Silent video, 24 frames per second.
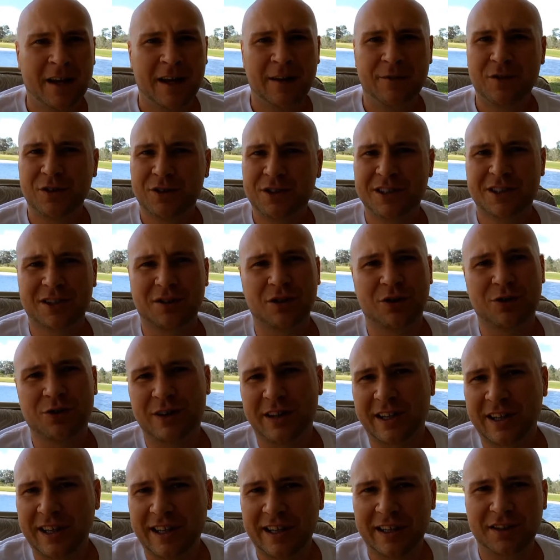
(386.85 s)
If you're just
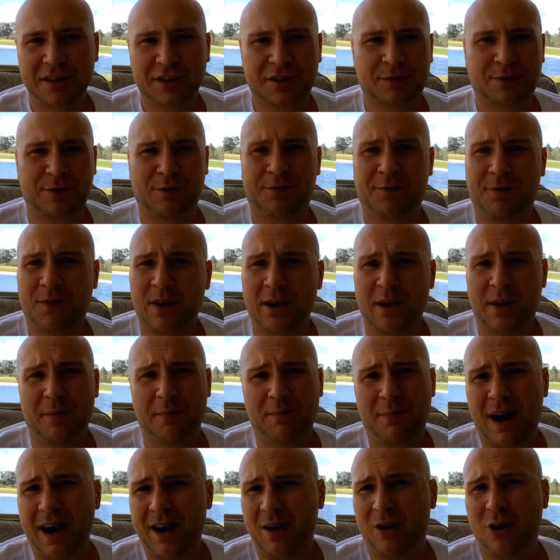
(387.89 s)
learning English for fun,
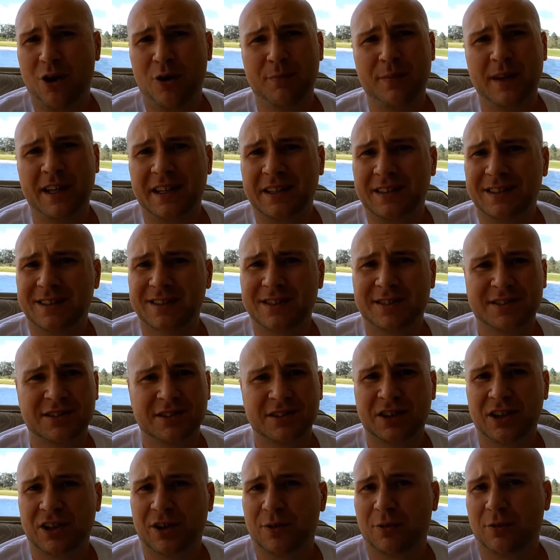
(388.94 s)
by all means,
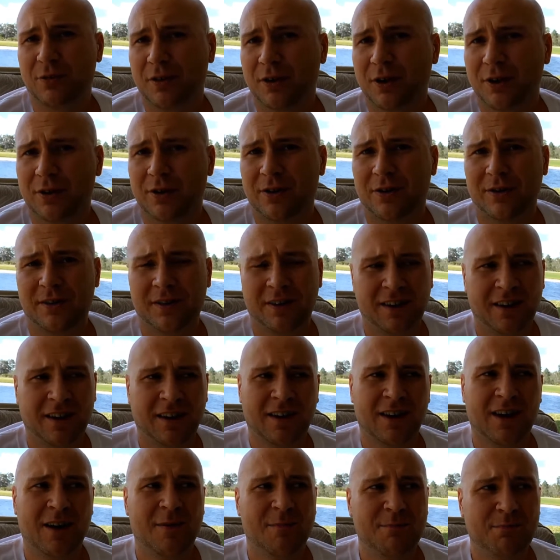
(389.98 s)
learn.
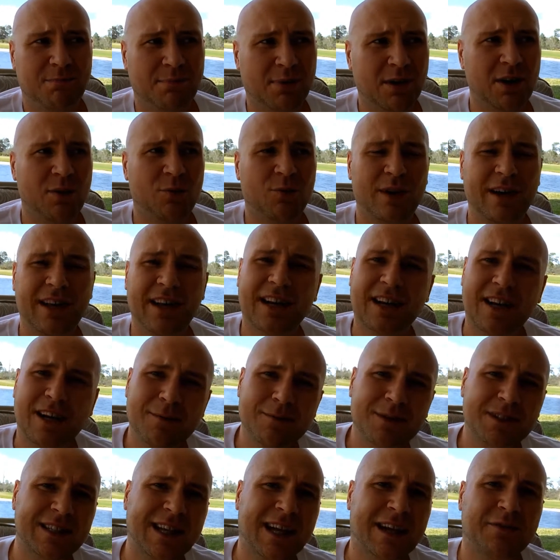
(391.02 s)
But when it
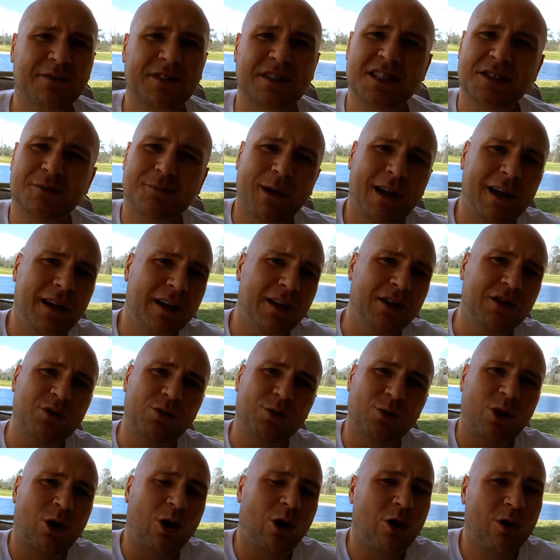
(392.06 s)
comes down to spending
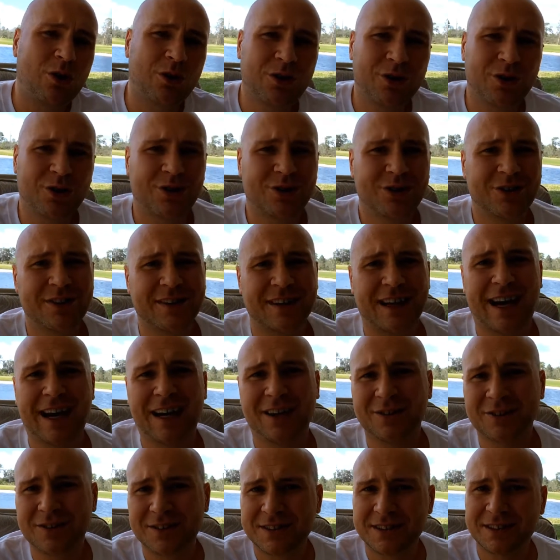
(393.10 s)
your hard-earned
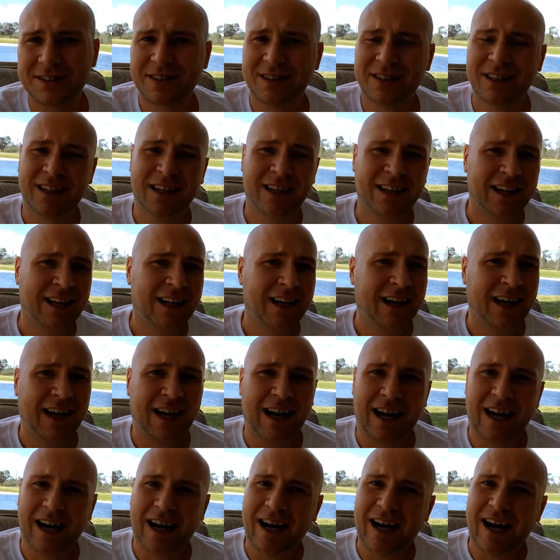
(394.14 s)
dollars,
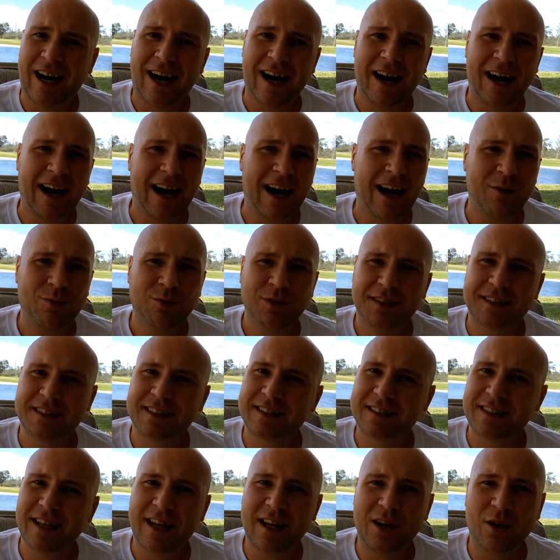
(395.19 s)
I would
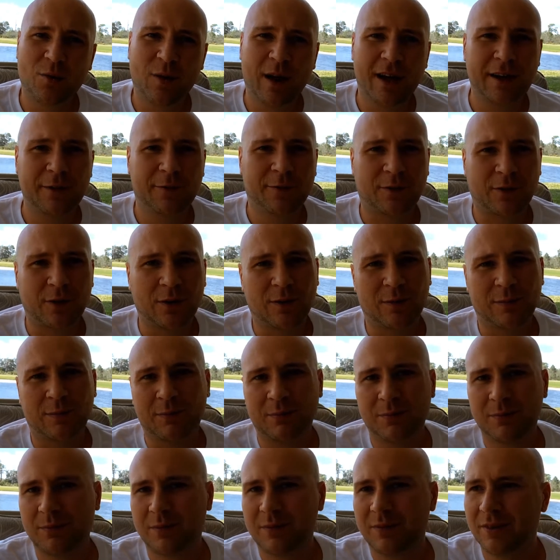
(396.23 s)
stay away
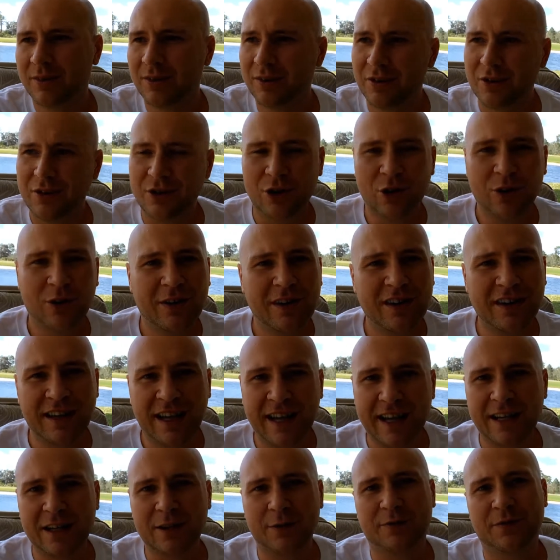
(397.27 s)
from
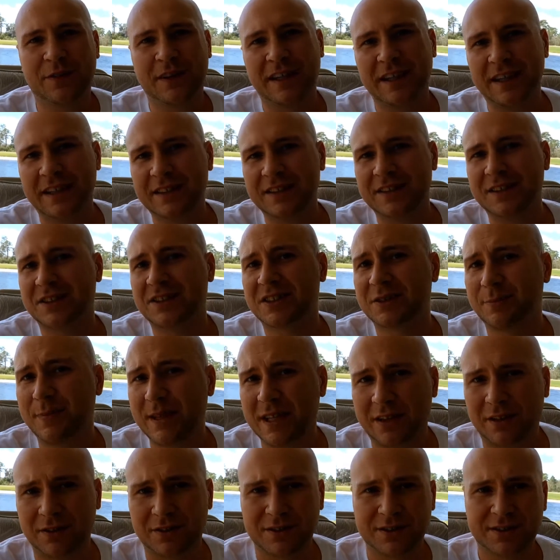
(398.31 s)
non-native English
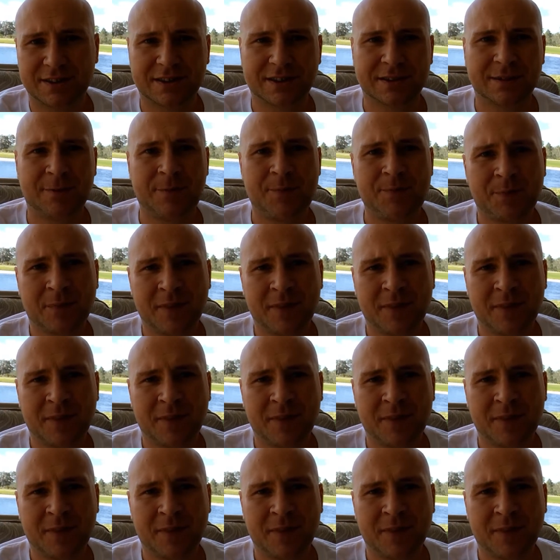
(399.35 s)
speakers.